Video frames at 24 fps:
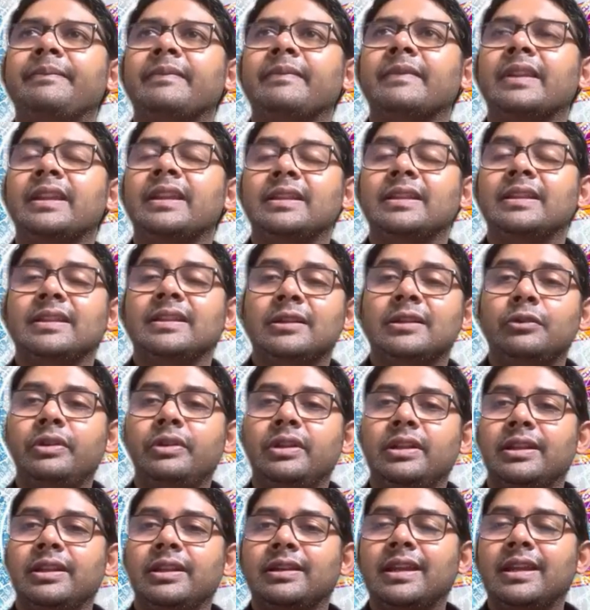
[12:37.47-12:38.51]

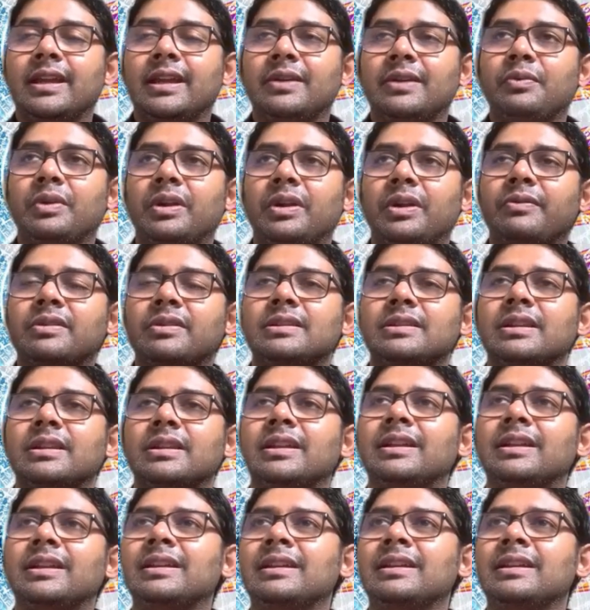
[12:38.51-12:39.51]
including the deck where I was sitting.